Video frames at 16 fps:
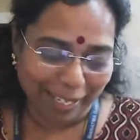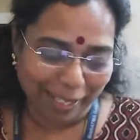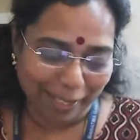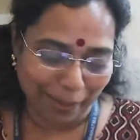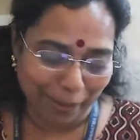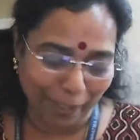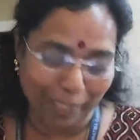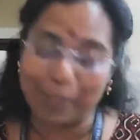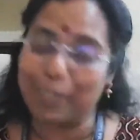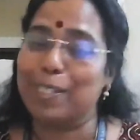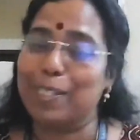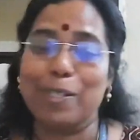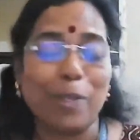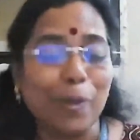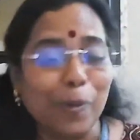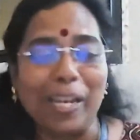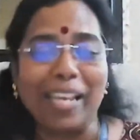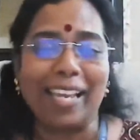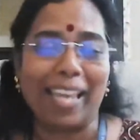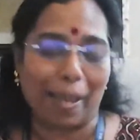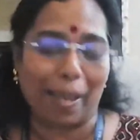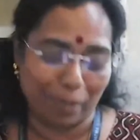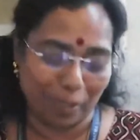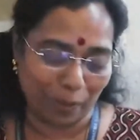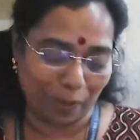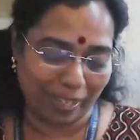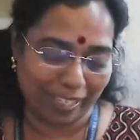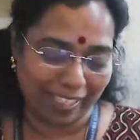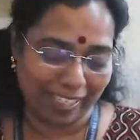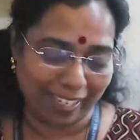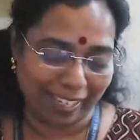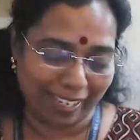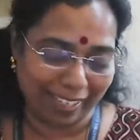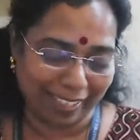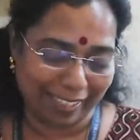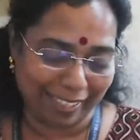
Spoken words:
So it is truly captivating, and